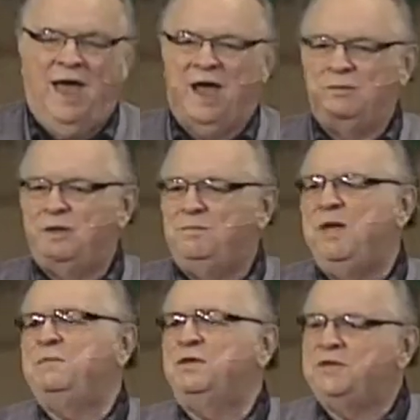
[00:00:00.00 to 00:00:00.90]
And when
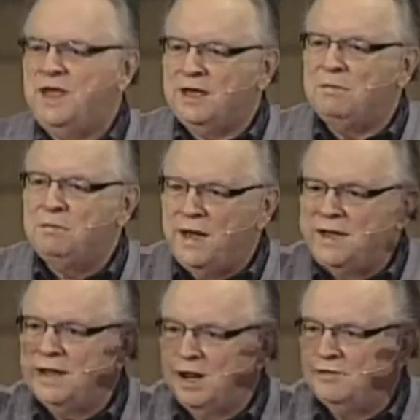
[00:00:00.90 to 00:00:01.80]
people take a
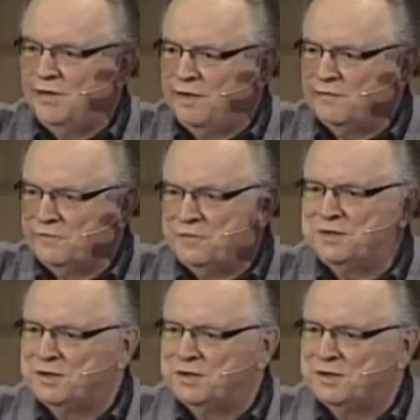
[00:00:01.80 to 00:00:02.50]
bite out of our fruit,